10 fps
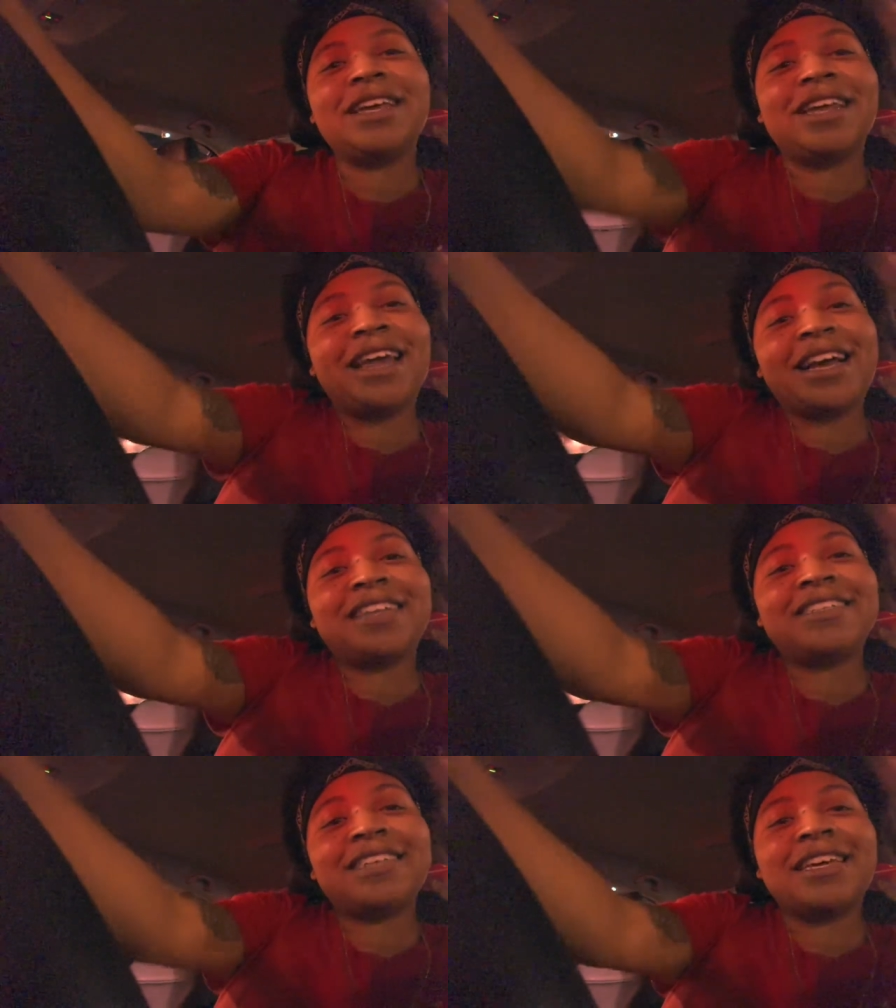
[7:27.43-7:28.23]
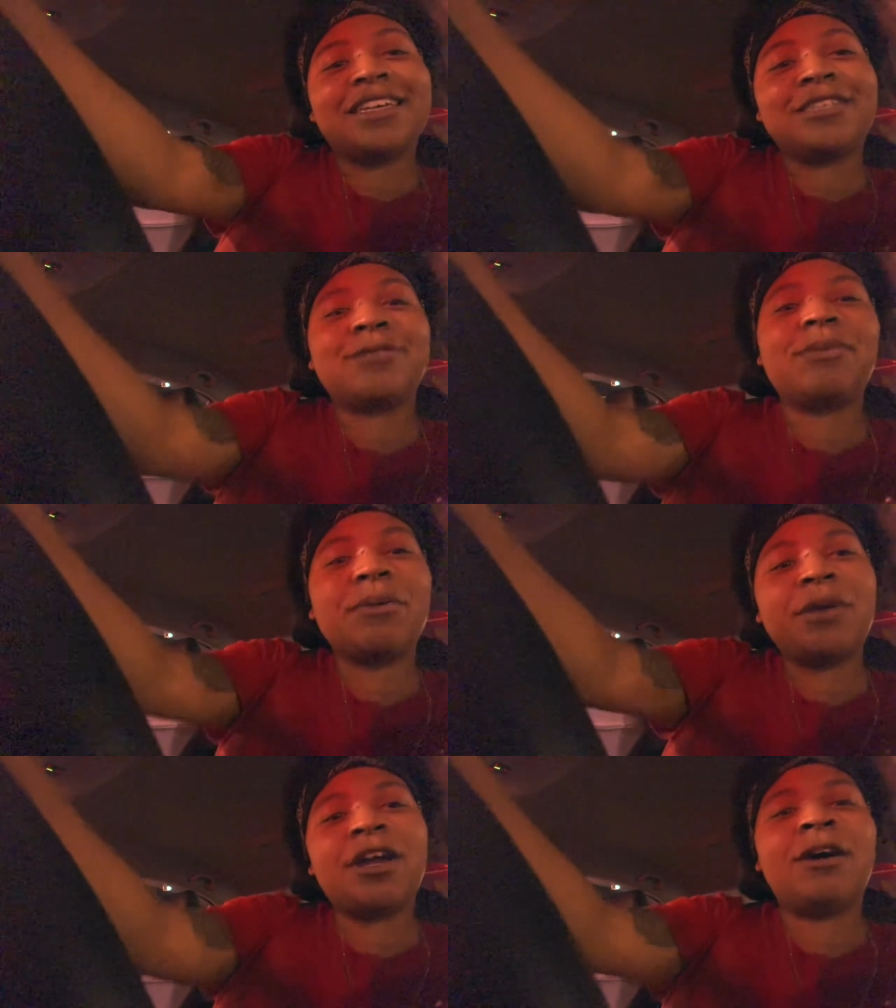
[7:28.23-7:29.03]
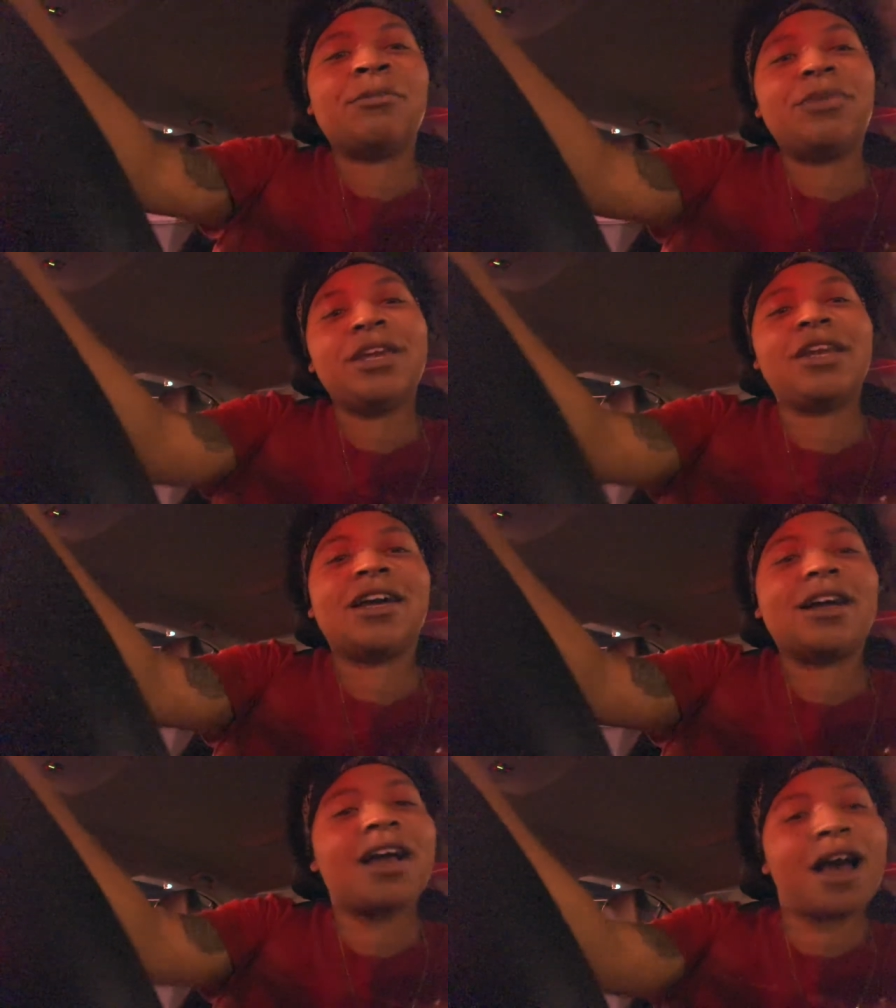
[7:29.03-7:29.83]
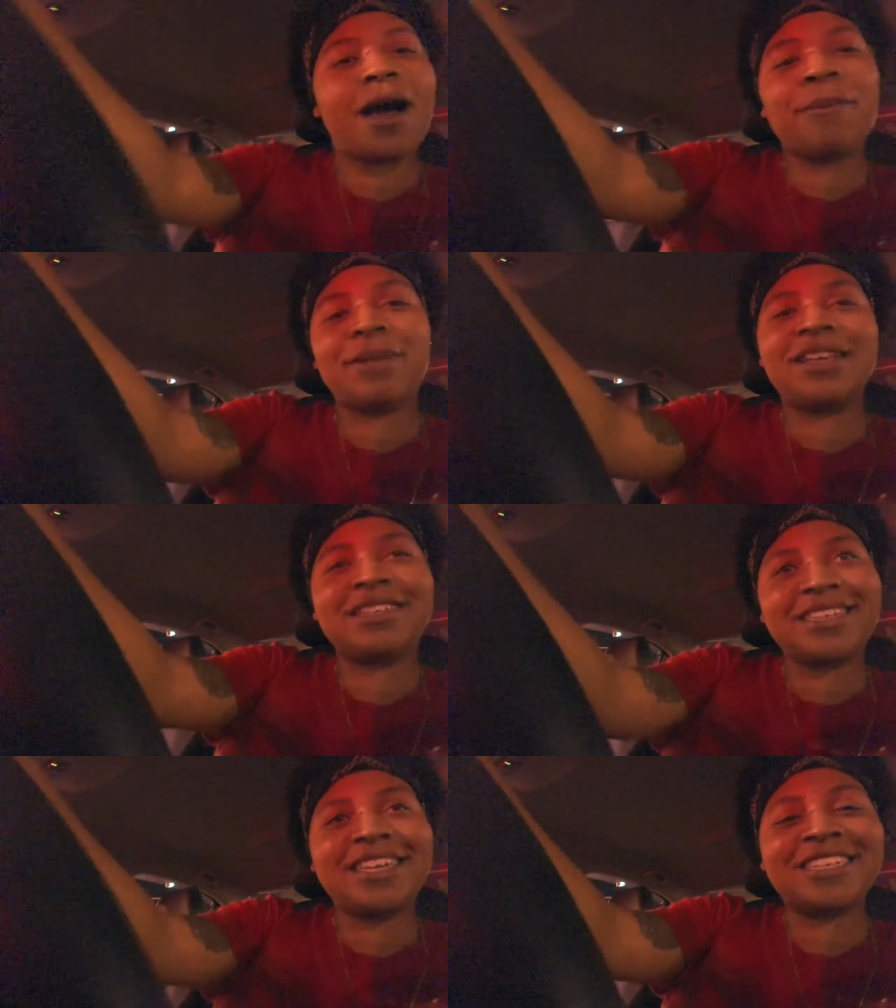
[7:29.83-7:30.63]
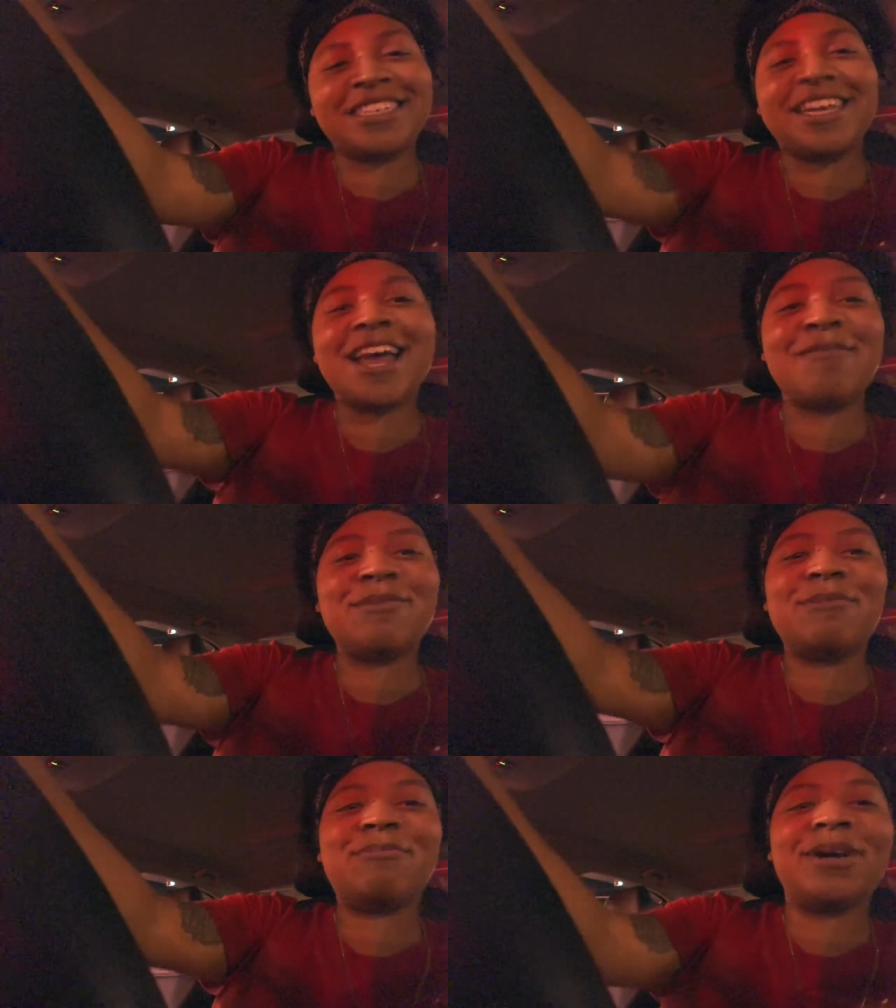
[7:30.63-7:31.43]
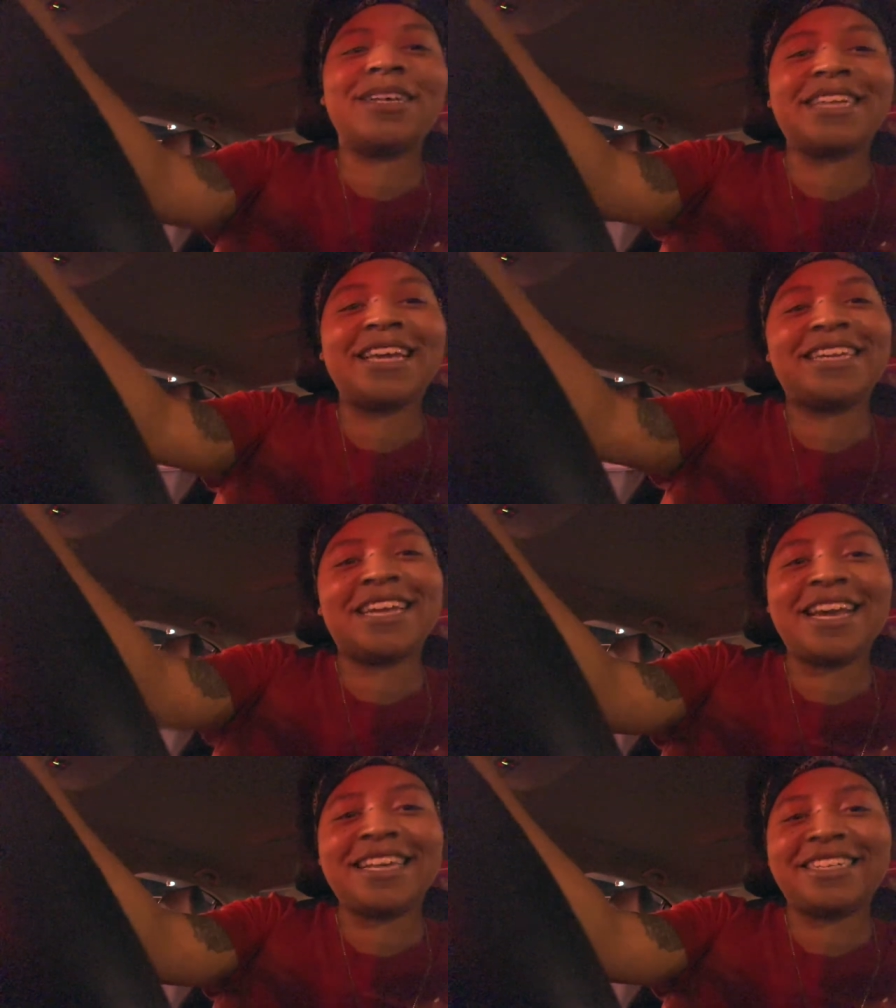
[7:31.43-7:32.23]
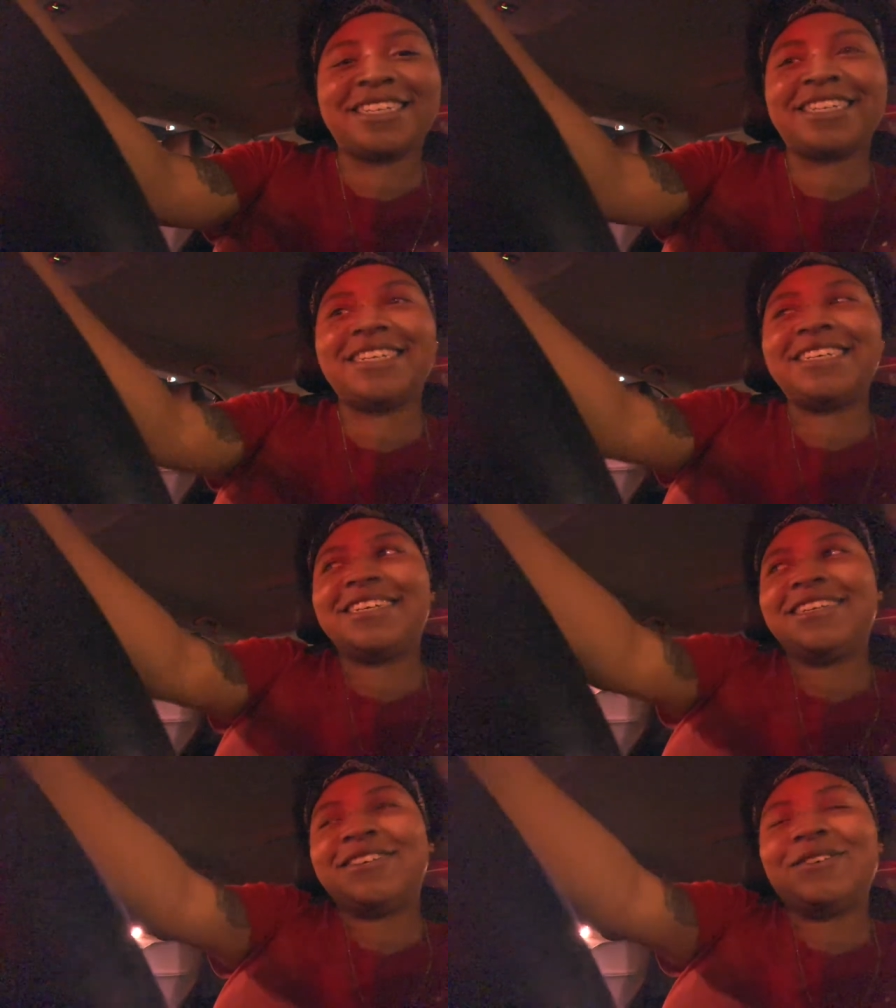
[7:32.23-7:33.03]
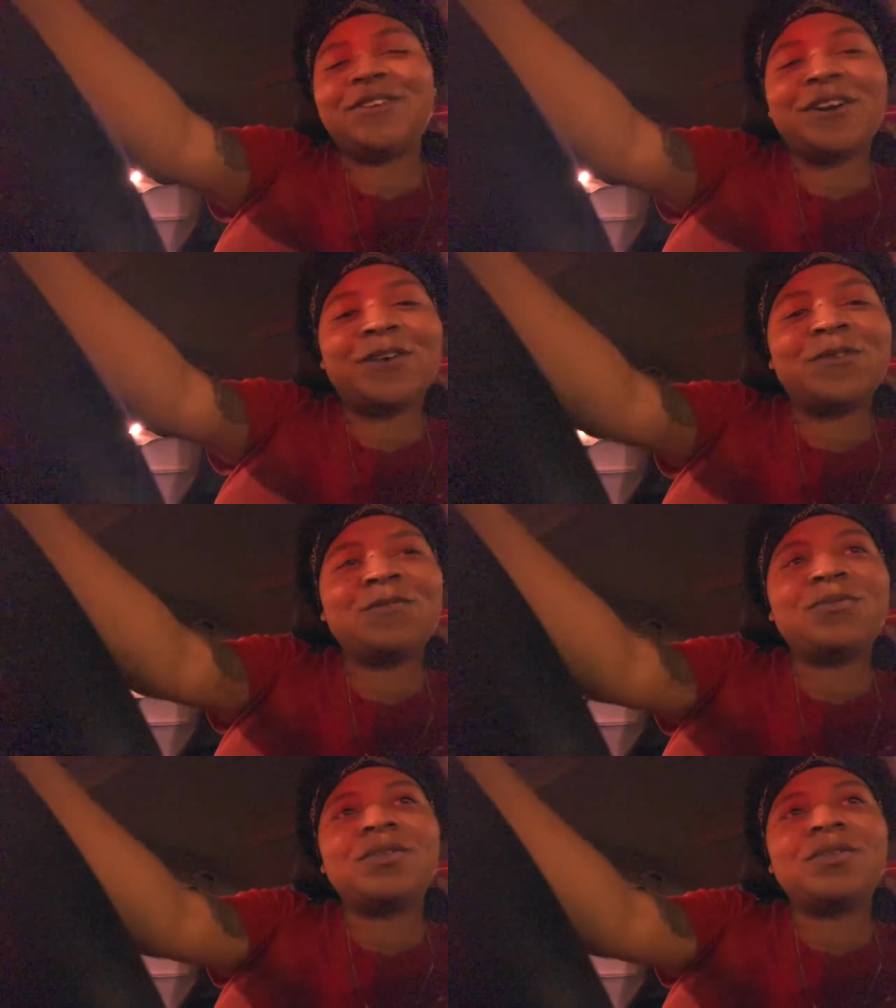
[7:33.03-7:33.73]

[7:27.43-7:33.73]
And like I said, spam it up in the comment section. Happy birthday, Daisy. You know.